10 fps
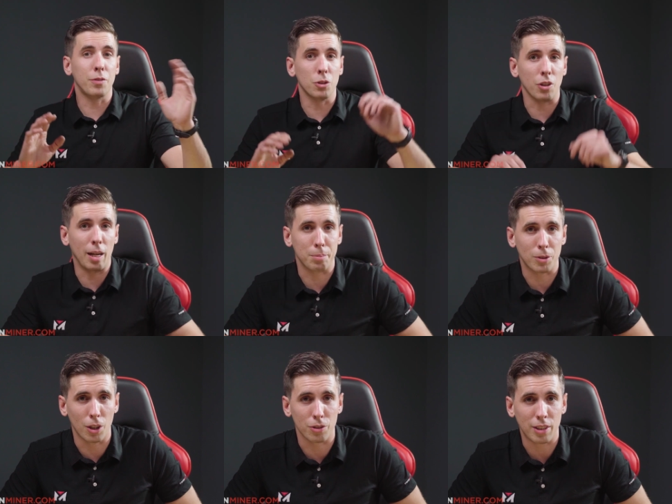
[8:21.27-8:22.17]
of future
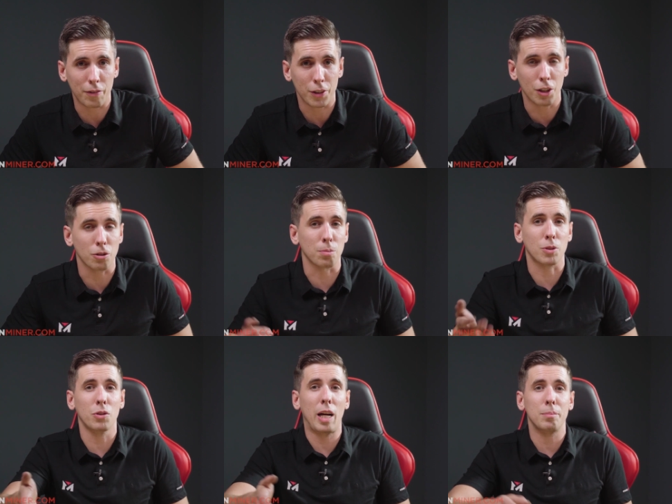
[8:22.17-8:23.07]
episodes, definitely go
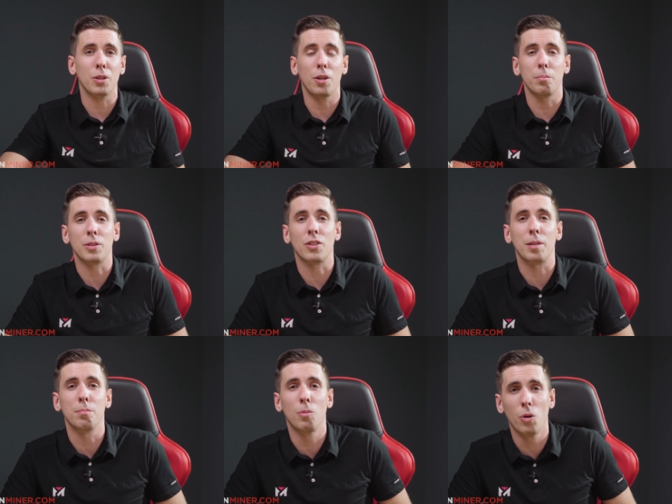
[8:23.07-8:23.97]
subscribe so you don't miss
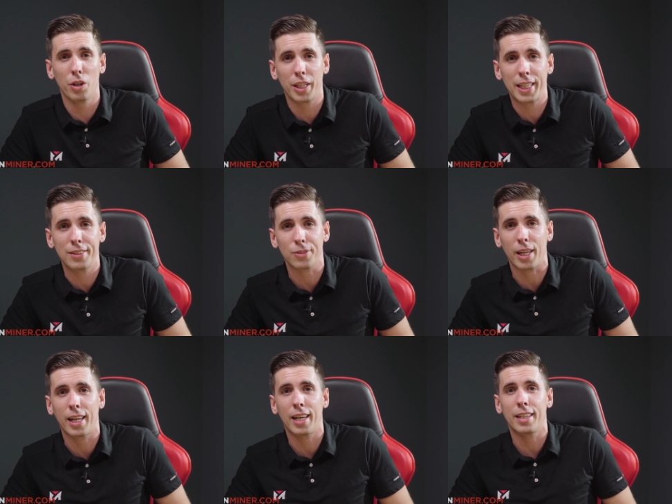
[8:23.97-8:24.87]
any more of these,
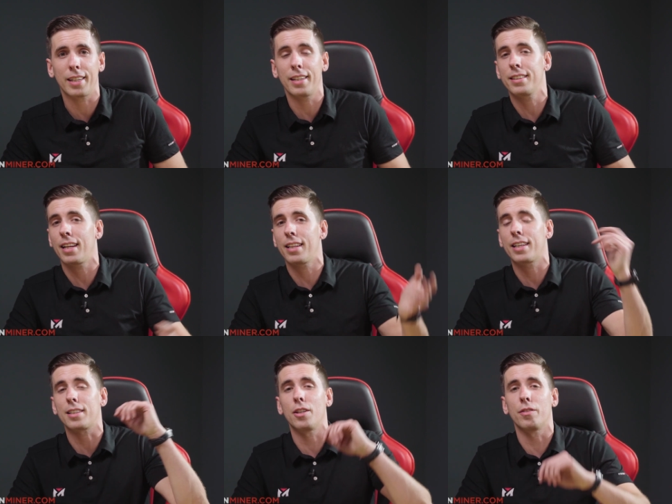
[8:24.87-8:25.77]
and hitting that
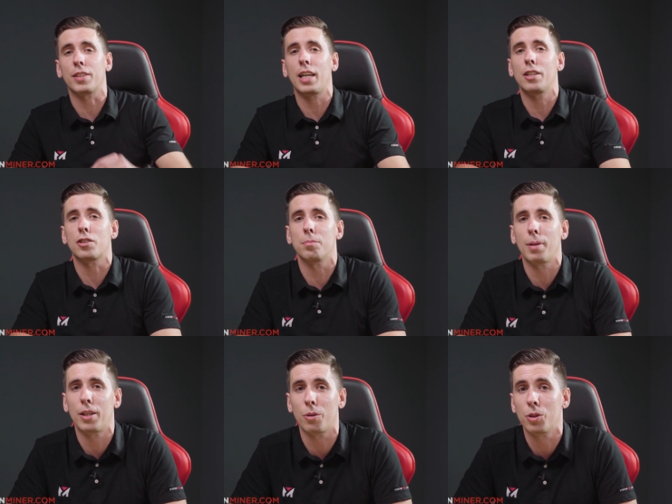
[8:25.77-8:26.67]
like and notification
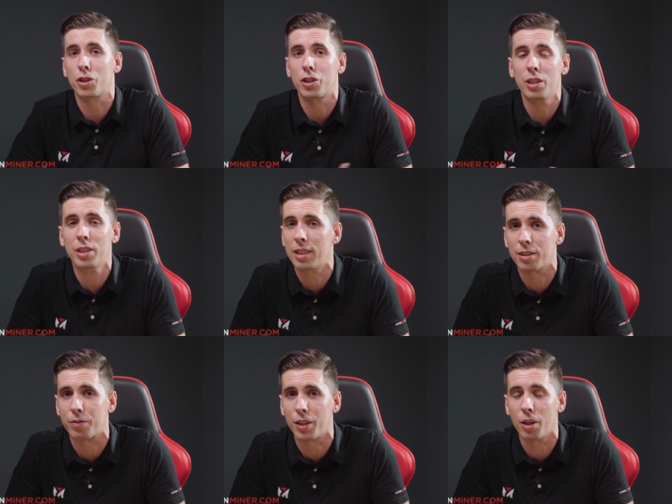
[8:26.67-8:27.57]
bell or sharing
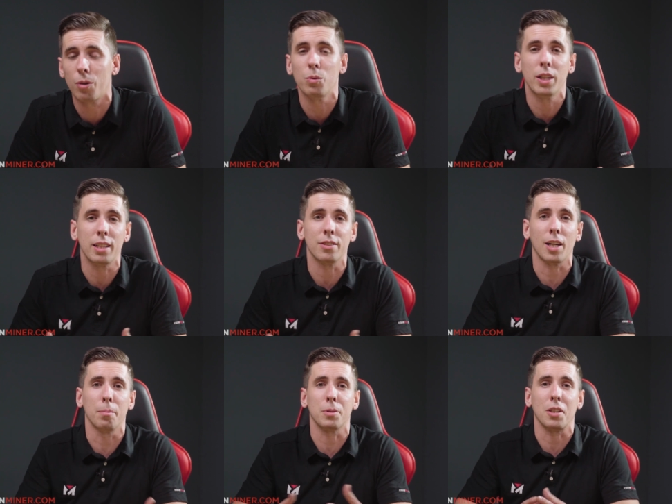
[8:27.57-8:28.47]
this video really does
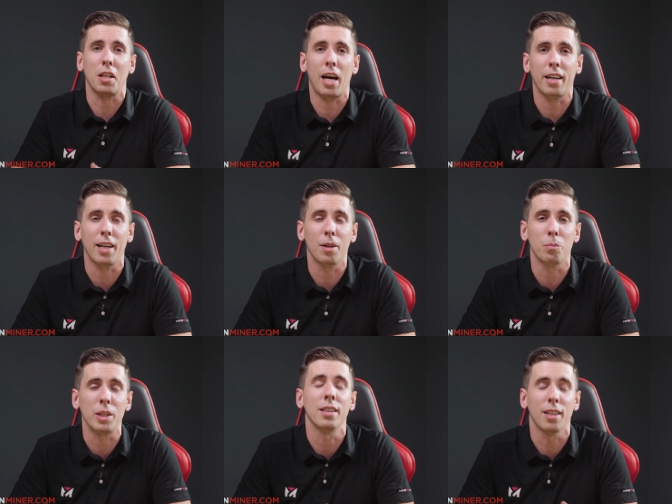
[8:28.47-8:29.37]
help us a lot, and
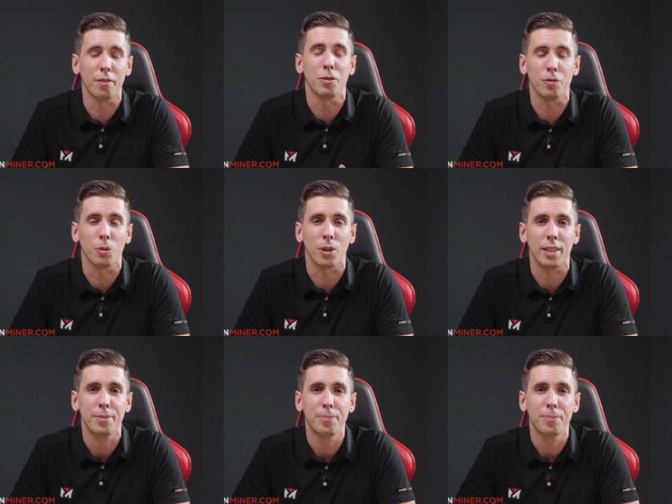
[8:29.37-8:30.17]
we love you for it.